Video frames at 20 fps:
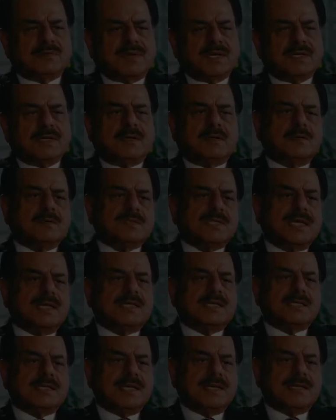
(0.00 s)
But to say
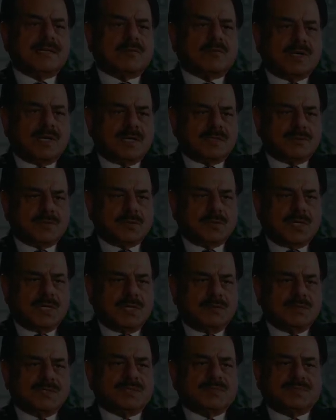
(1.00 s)
that there is a Quetta
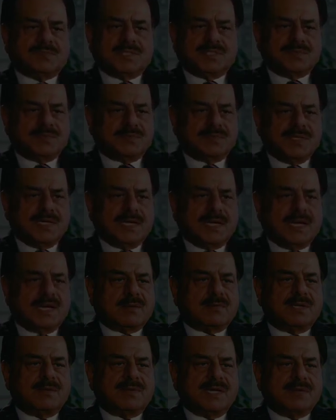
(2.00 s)
Shura which is being
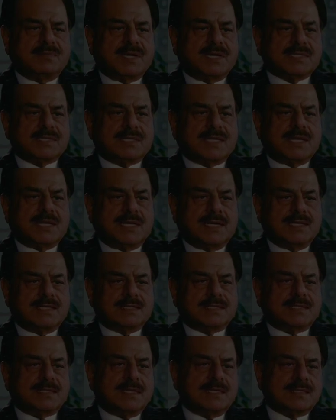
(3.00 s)
harbored by Pakistan and
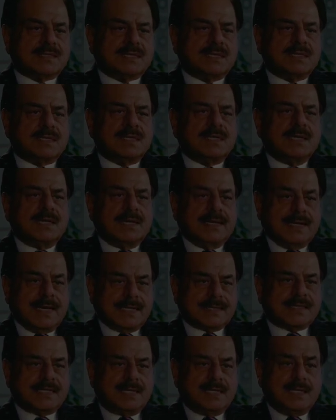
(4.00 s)
it's
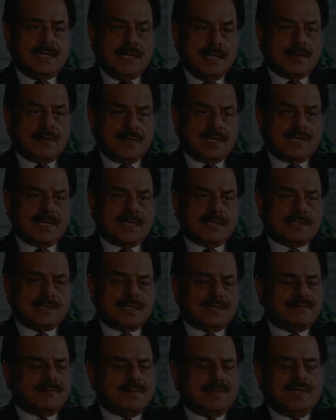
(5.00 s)
nested in Quetta
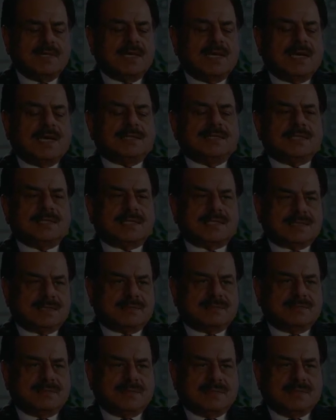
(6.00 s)
itself, I think that's
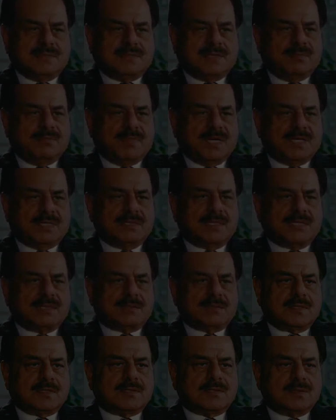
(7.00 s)
humbug.
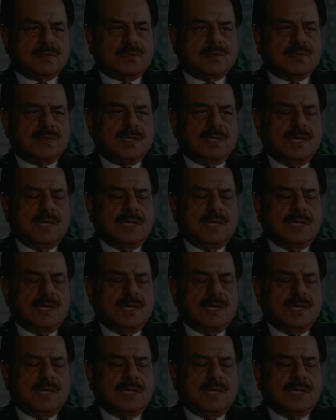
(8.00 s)
That's not true.